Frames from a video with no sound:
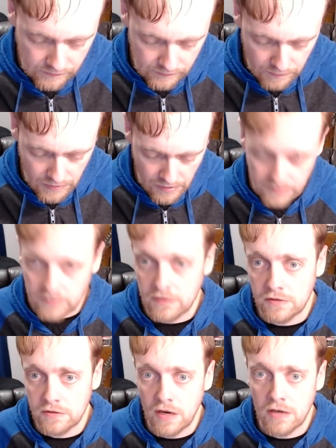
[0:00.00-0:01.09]
Because the
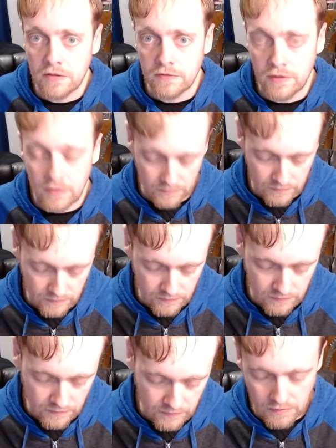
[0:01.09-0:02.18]
stratosphere.
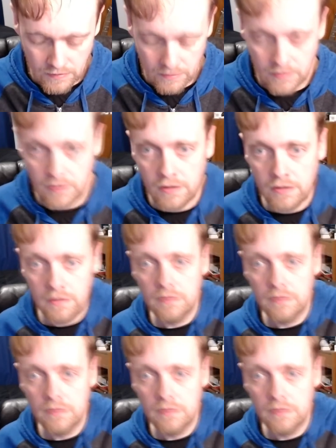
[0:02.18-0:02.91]
All right.